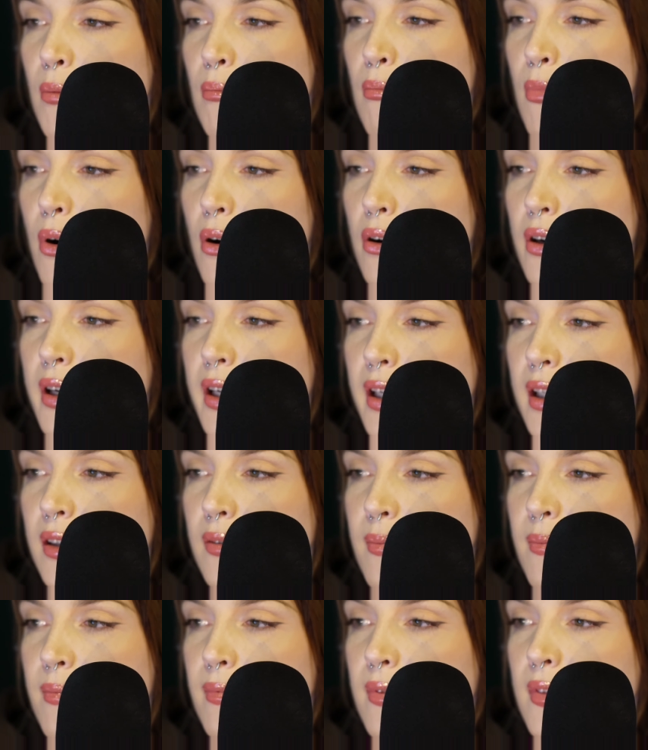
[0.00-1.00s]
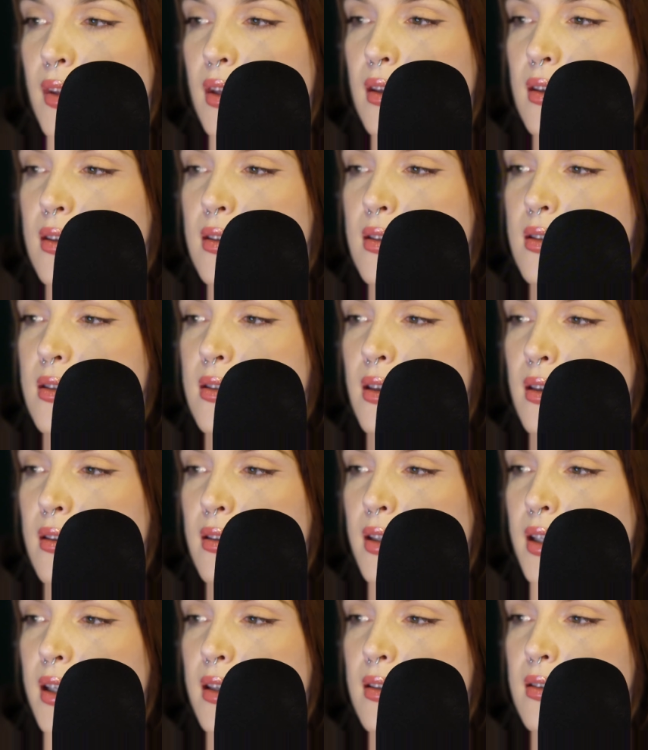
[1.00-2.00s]
Morning,
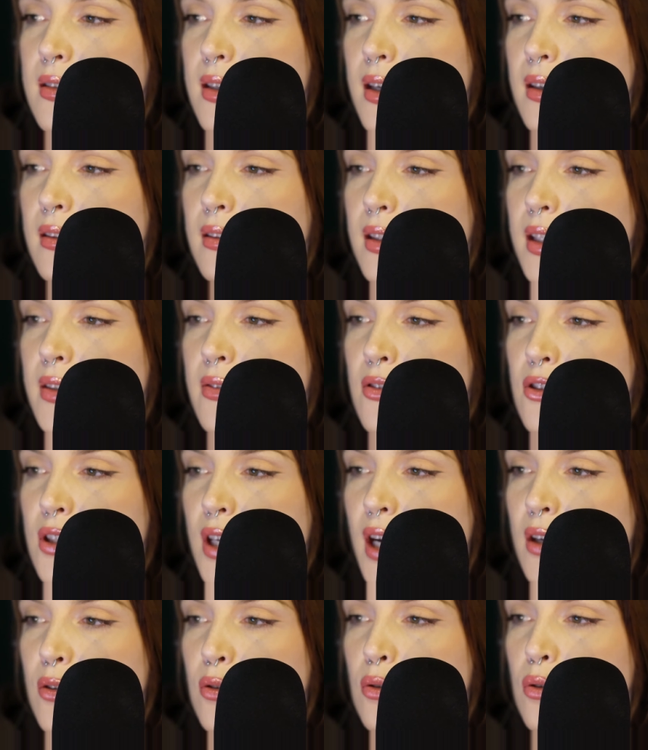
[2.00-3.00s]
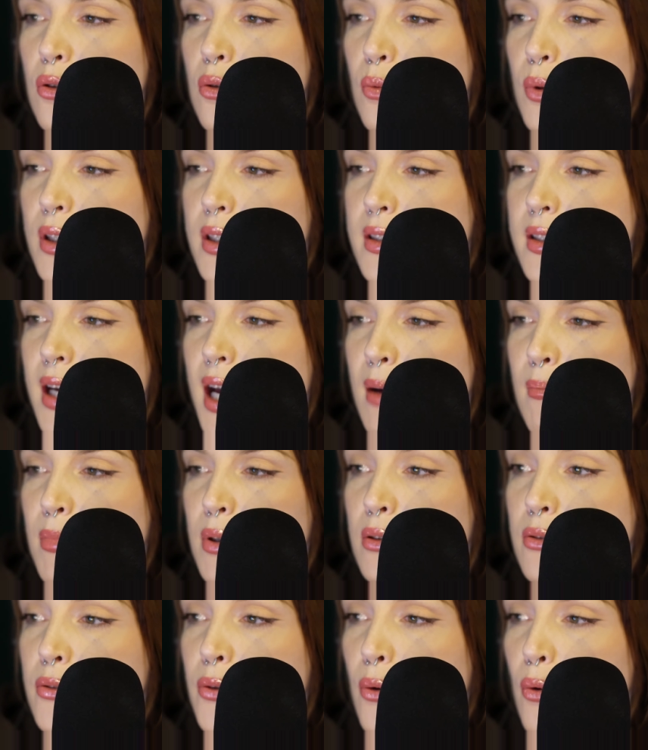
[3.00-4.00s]
sunlight and leaf shadow were
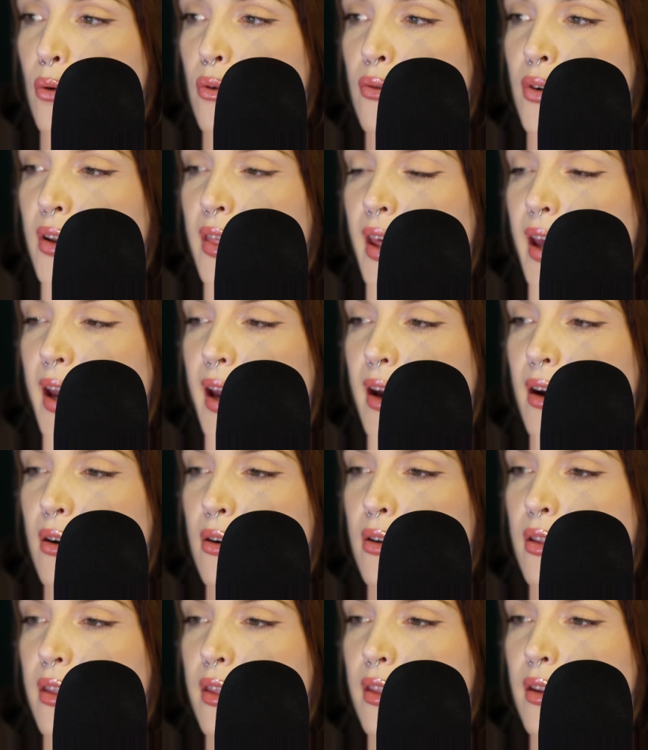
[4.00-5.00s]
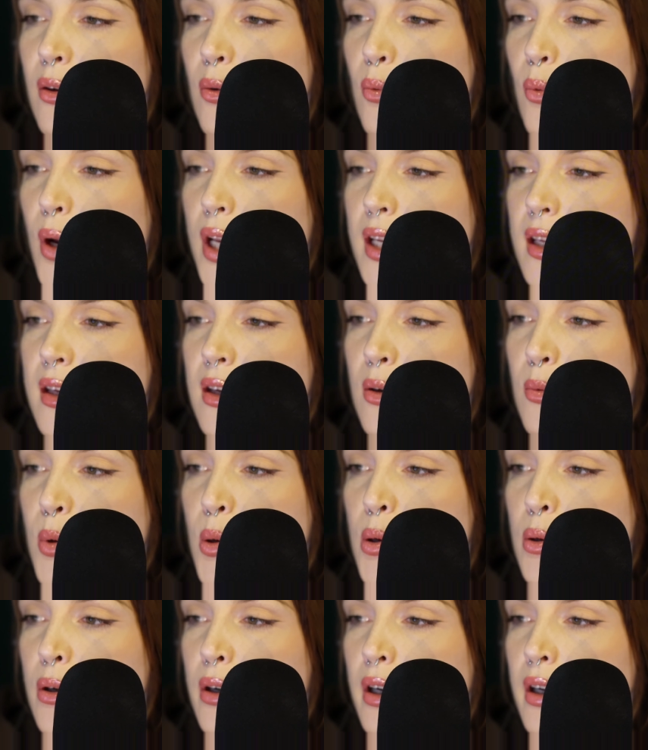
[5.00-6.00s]
dappled over the earth when he
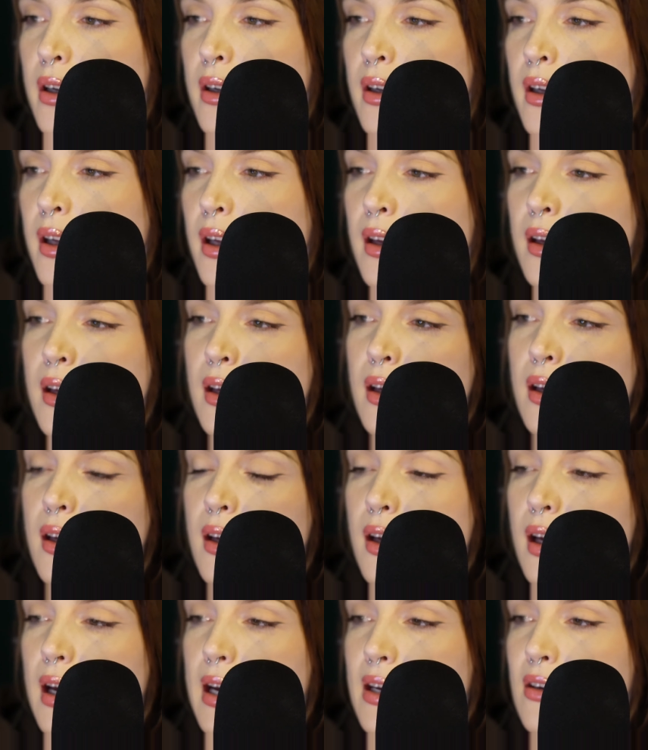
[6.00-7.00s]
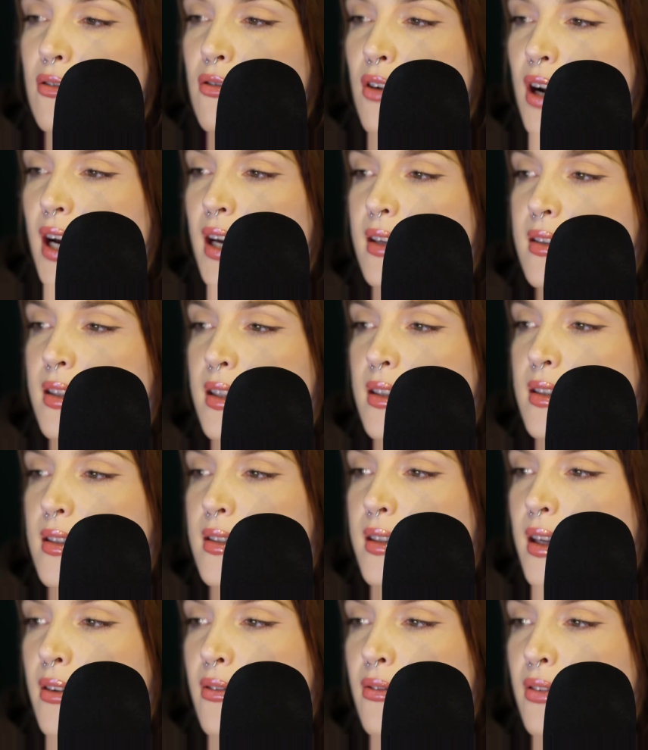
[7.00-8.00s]
awoke, and rising
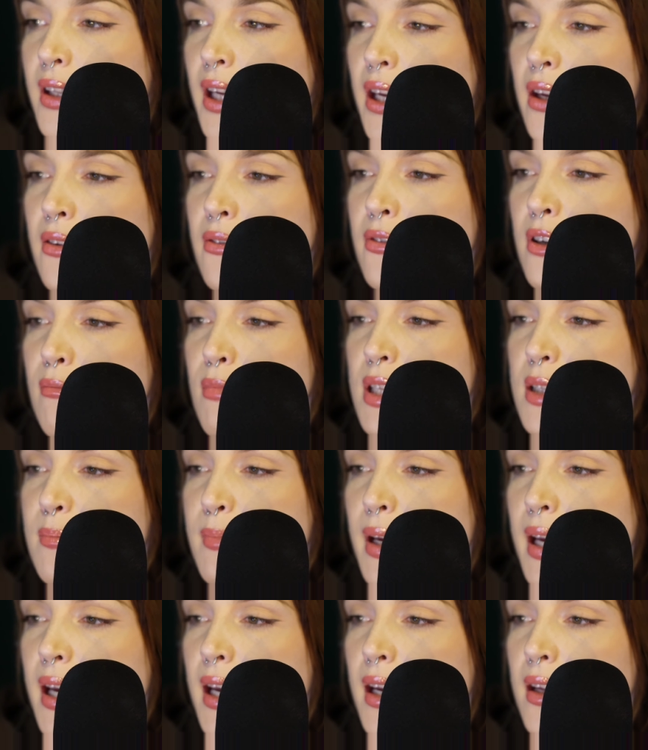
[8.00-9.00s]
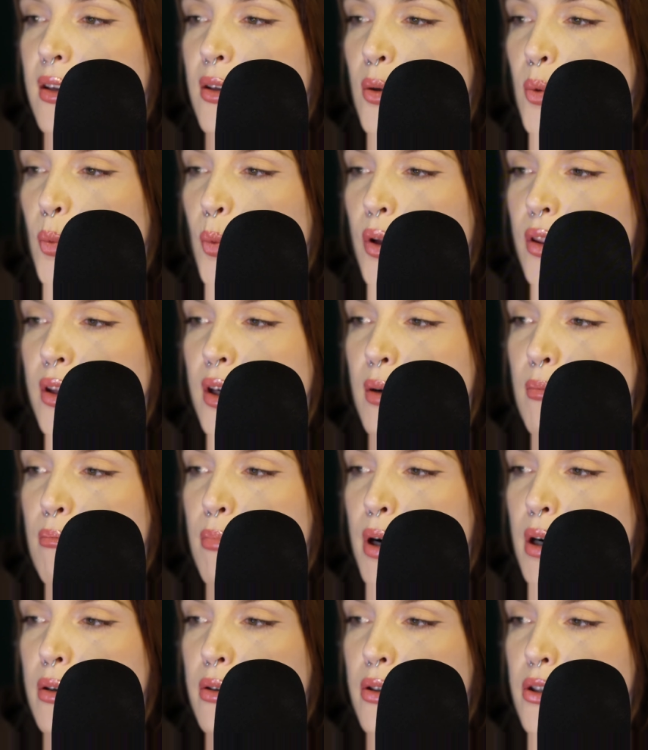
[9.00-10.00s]
stiffly from his bed with
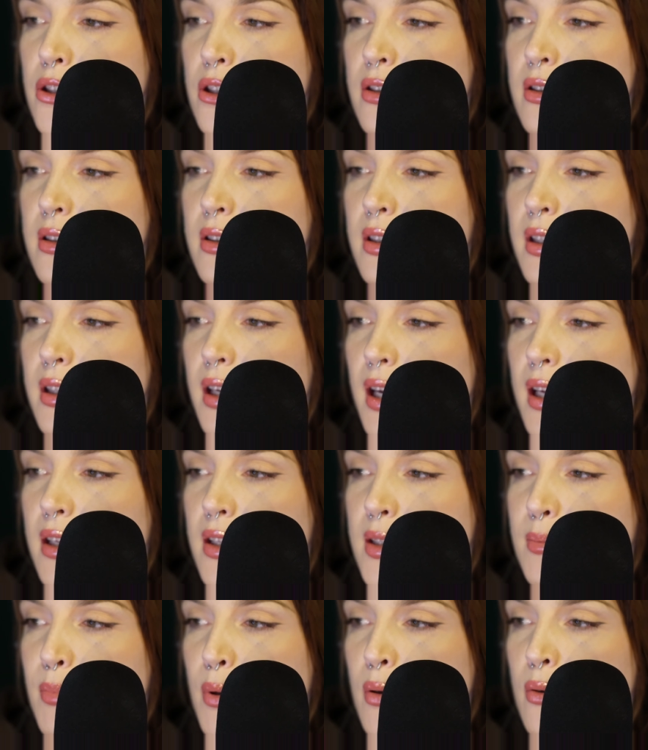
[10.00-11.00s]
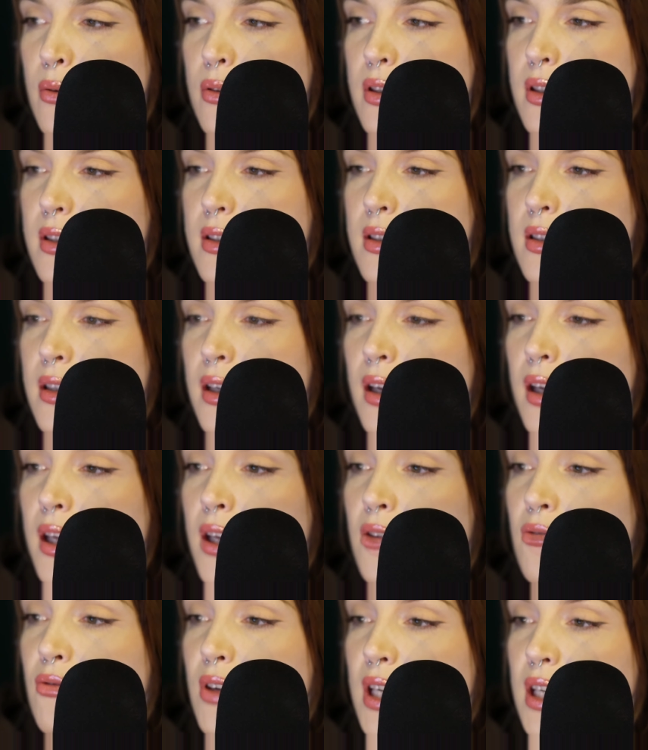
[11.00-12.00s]
compunction in his bones,
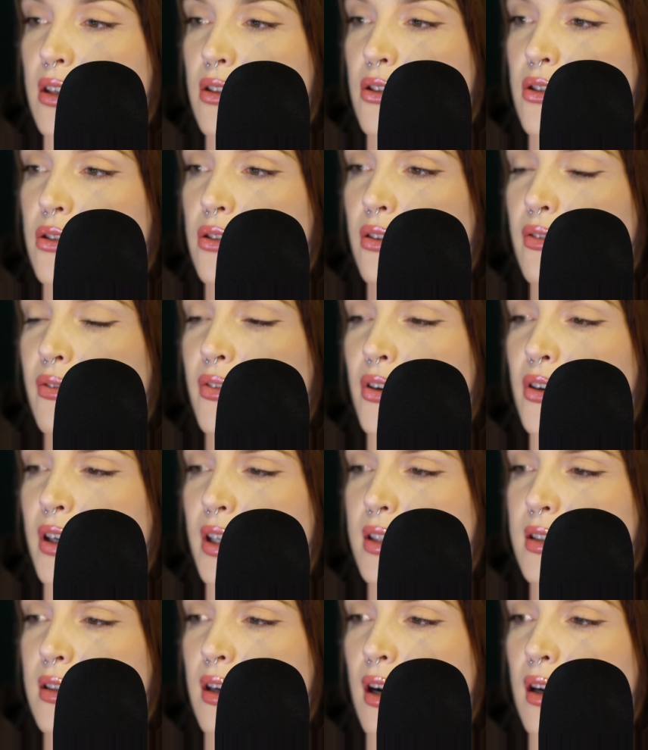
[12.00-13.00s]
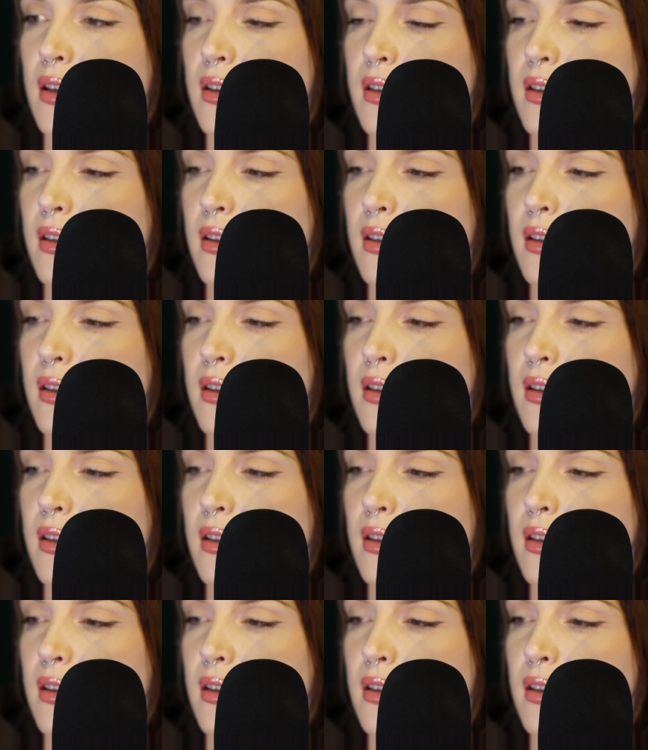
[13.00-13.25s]
he reached for his gun.